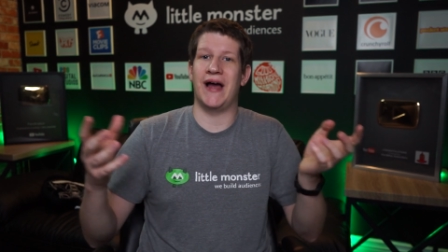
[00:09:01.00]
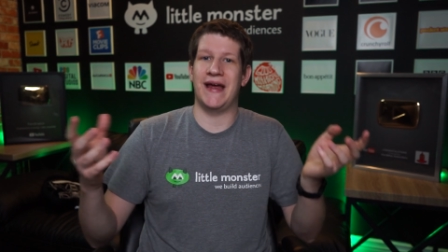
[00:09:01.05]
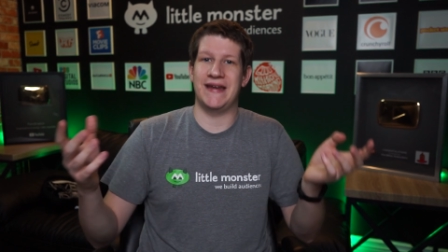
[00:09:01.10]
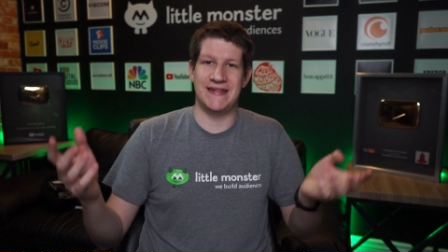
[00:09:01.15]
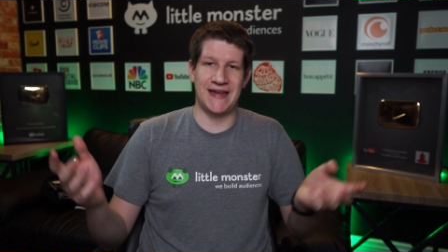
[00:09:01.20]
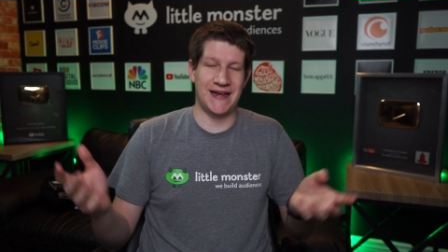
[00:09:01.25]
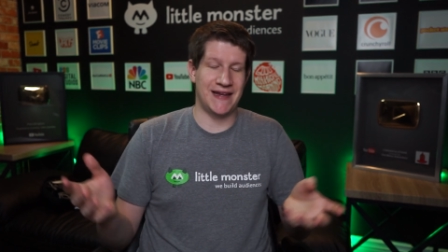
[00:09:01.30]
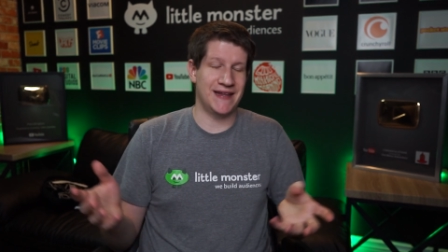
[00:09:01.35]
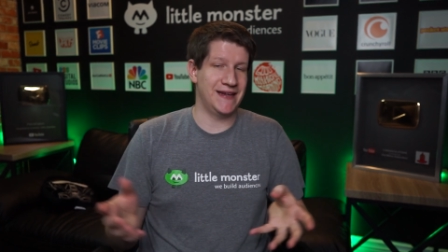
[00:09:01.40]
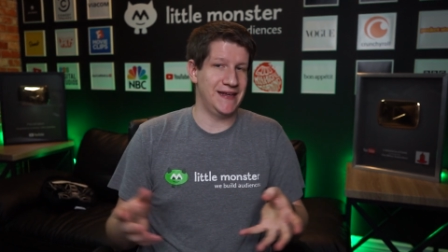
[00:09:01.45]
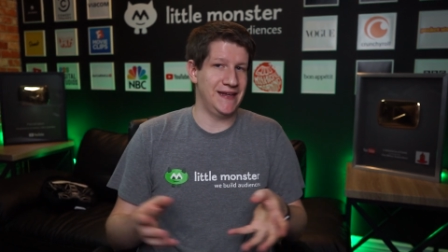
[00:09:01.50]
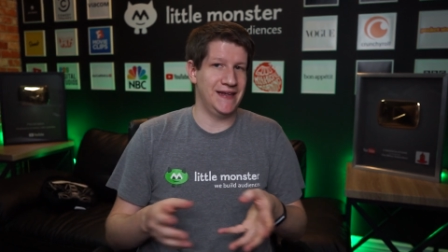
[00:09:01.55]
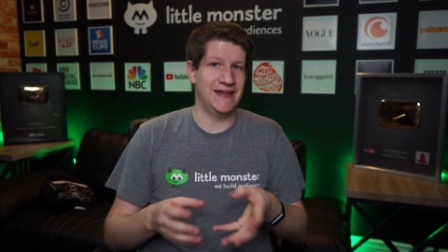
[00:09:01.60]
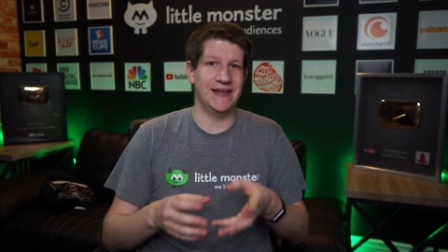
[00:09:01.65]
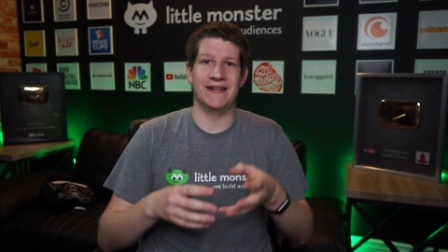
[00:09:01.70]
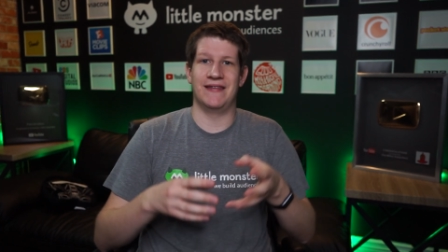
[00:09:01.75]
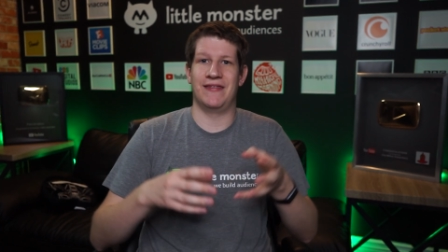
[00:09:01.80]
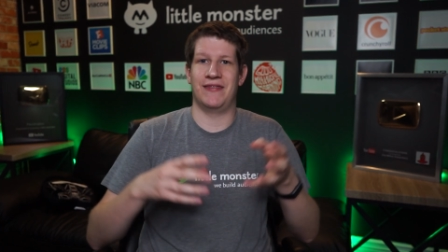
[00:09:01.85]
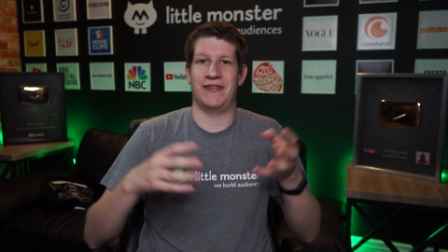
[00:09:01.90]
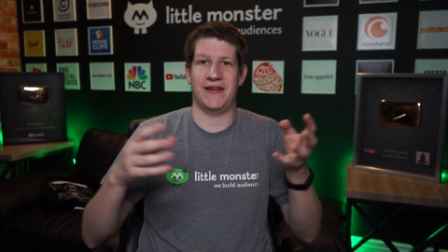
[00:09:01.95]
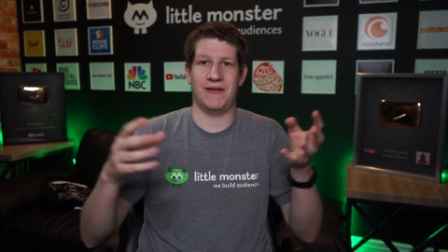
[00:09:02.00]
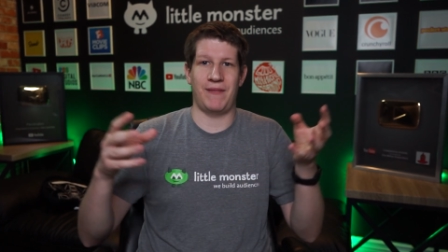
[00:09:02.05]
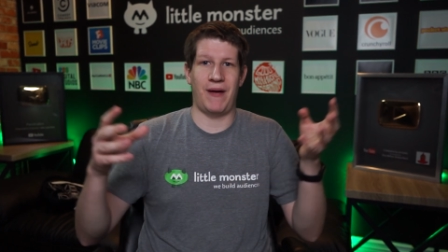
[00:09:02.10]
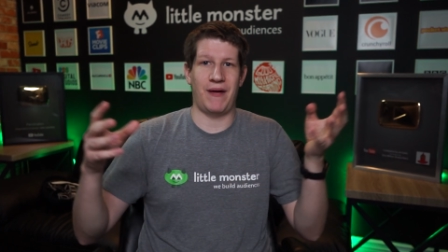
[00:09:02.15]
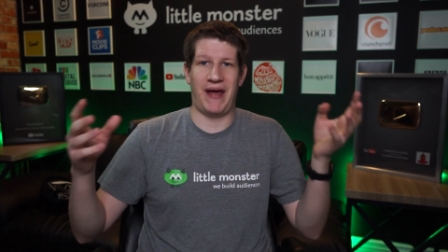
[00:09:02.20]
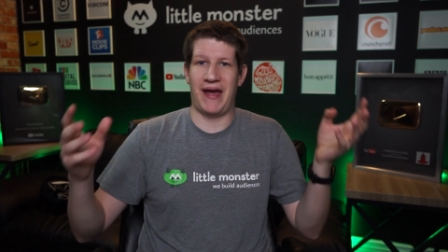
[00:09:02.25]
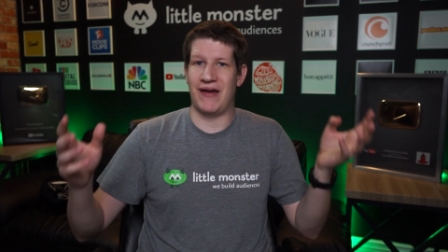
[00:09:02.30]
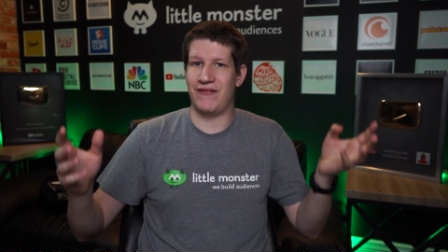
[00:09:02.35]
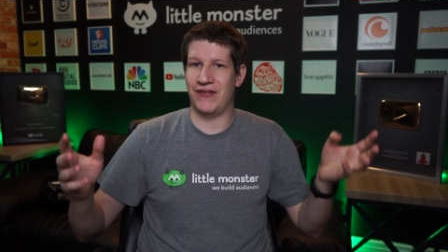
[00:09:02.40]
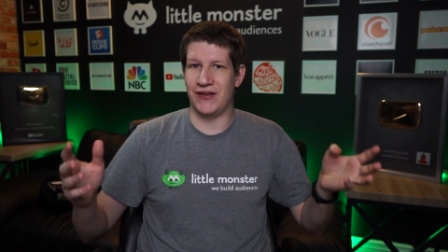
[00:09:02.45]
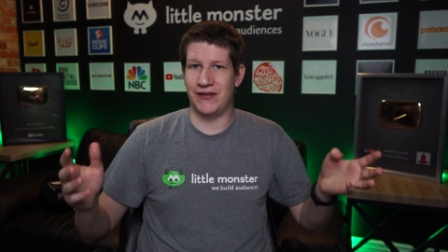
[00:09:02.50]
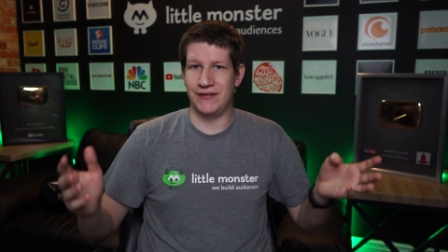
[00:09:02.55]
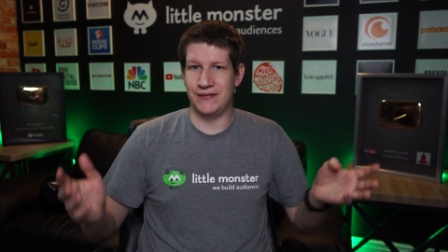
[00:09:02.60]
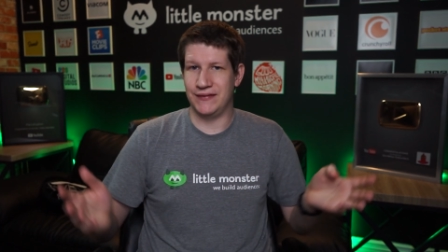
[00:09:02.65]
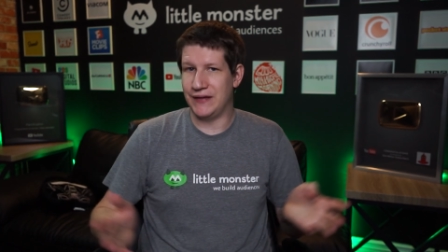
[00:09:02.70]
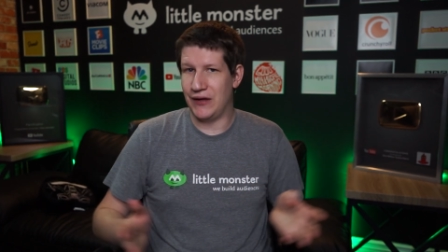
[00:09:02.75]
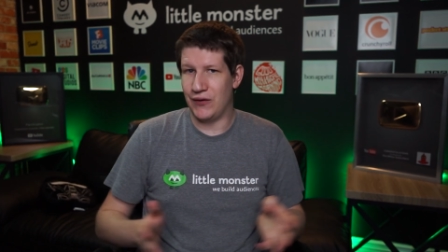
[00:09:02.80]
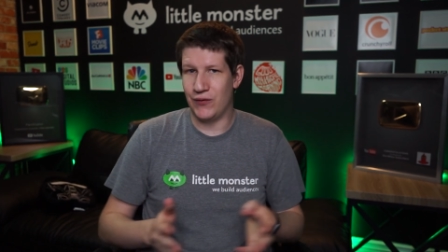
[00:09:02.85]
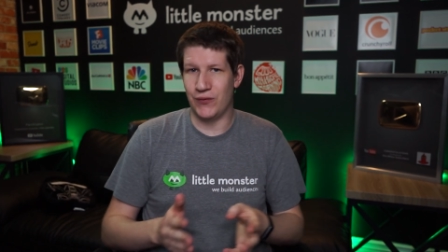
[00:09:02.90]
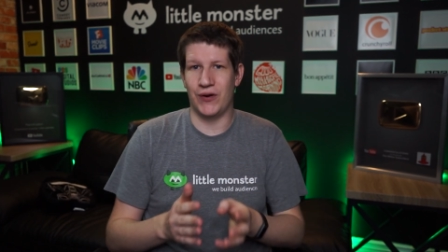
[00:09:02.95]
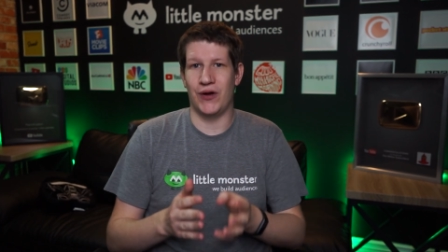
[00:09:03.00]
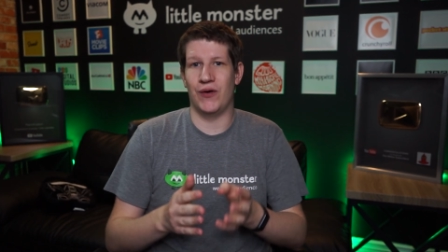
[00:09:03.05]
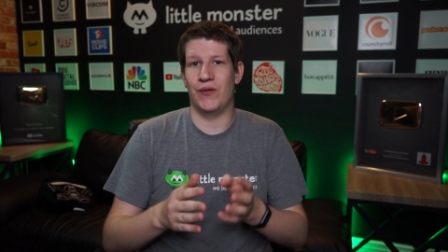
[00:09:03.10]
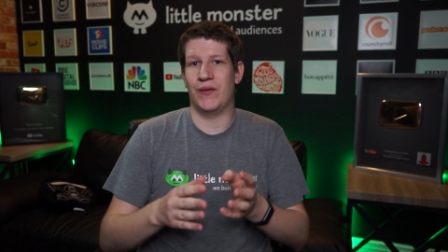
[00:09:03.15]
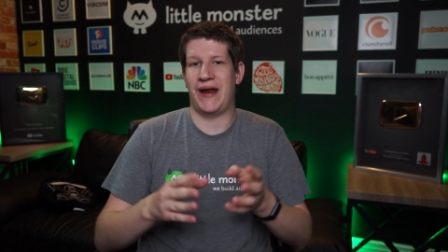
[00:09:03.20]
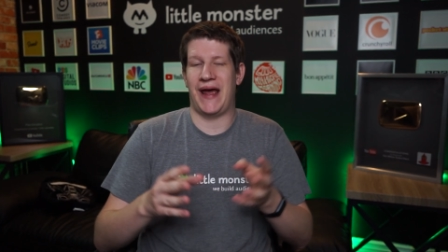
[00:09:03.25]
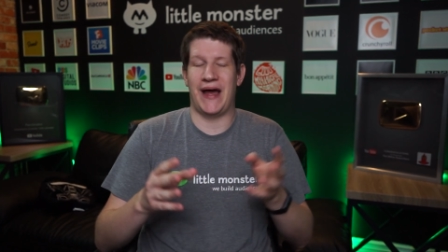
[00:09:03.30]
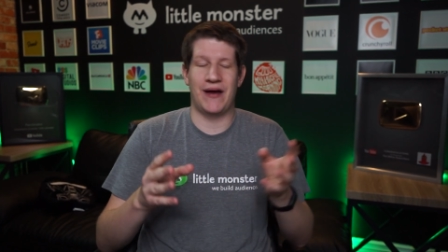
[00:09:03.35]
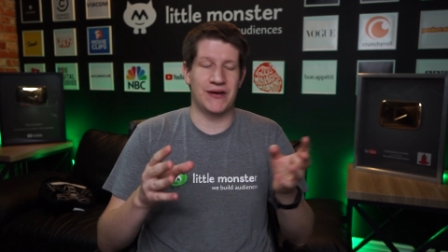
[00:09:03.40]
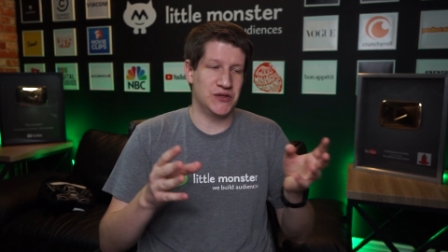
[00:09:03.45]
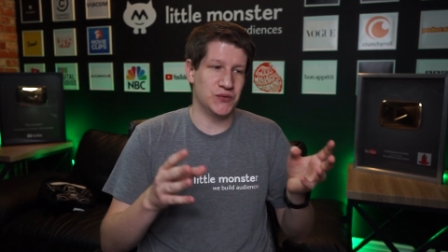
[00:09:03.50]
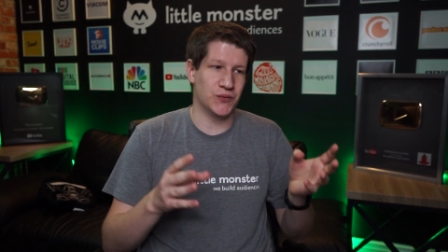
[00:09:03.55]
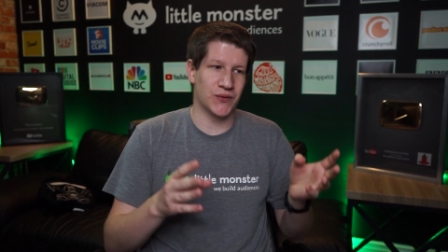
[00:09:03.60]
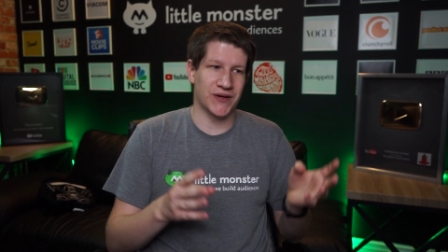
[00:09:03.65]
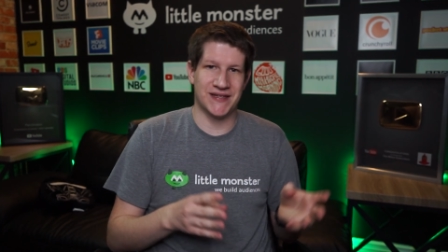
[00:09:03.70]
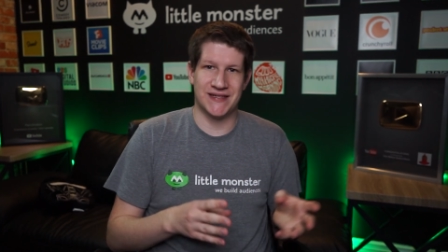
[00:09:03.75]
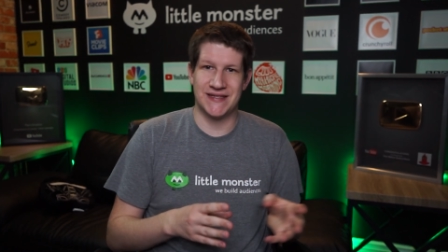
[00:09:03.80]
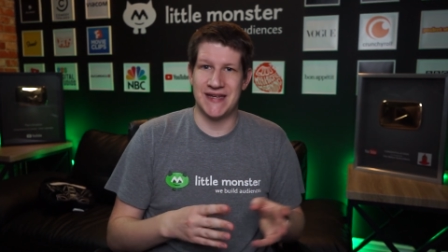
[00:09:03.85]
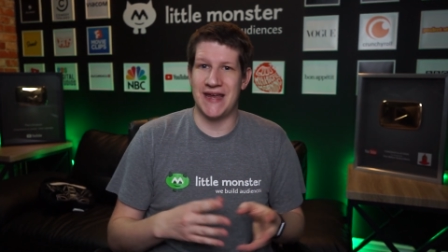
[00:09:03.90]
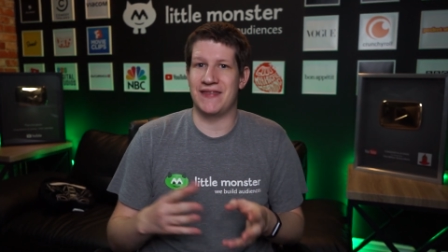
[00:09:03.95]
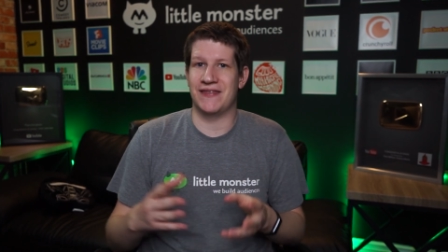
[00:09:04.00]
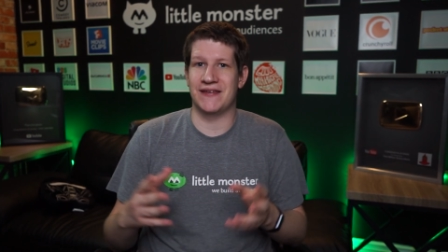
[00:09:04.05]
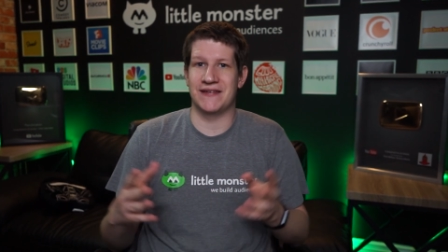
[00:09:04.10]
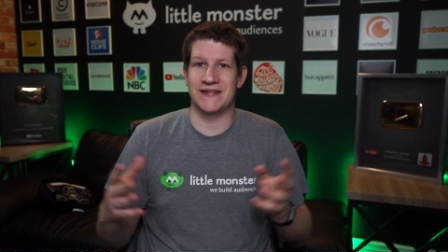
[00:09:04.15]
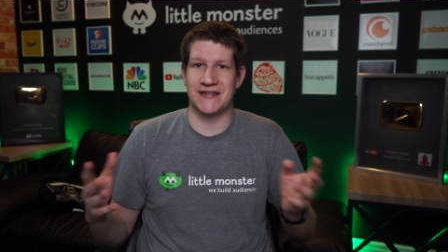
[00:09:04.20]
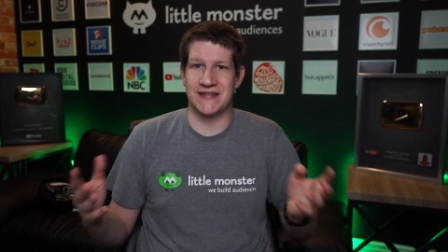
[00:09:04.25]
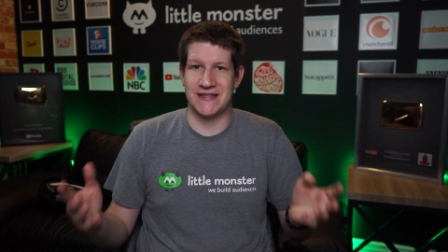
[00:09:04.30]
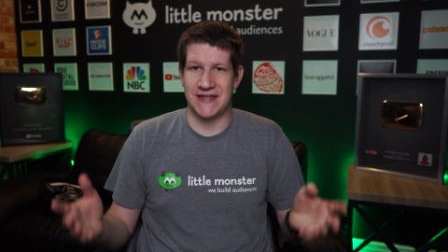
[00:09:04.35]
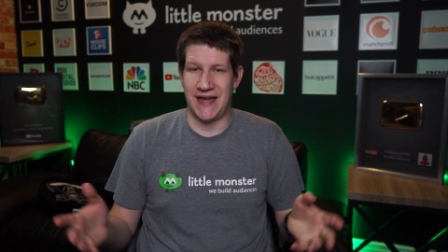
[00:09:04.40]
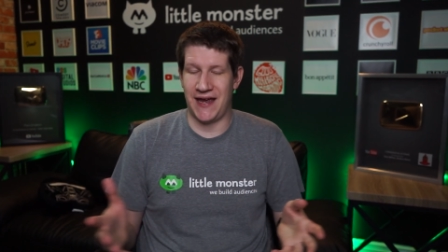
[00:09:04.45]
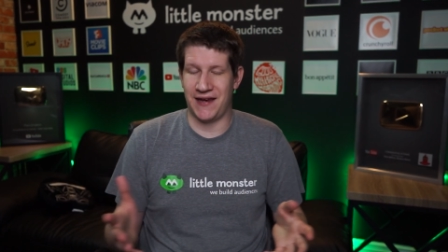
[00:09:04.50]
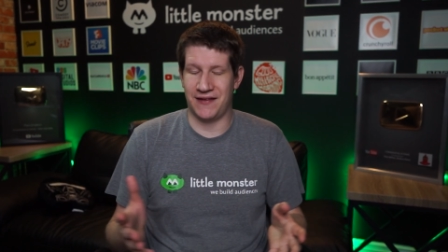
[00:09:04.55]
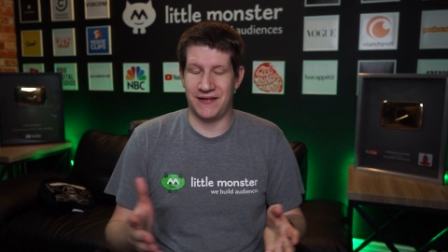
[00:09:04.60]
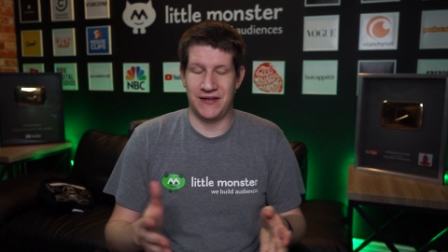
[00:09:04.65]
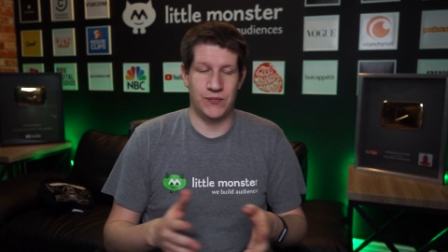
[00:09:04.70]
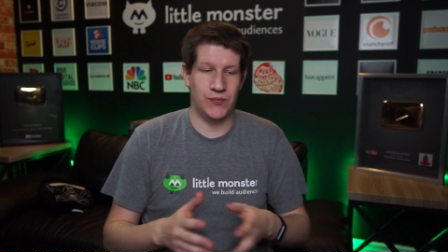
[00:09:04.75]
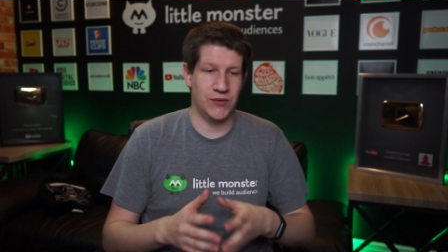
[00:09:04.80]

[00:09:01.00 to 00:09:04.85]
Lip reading: identity and think about having a logo and how you want to say things exactly.